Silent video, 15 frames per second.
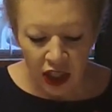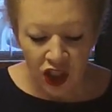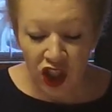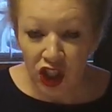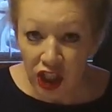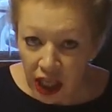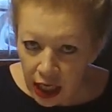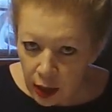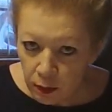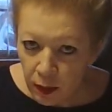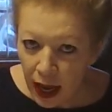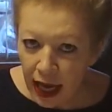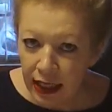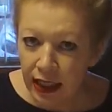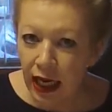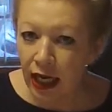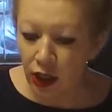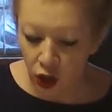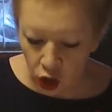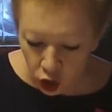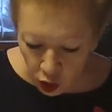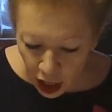seabed
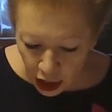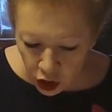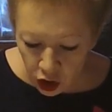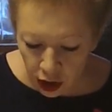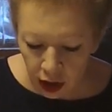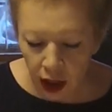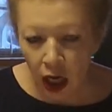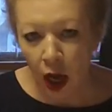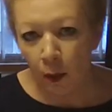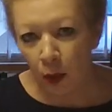extraction,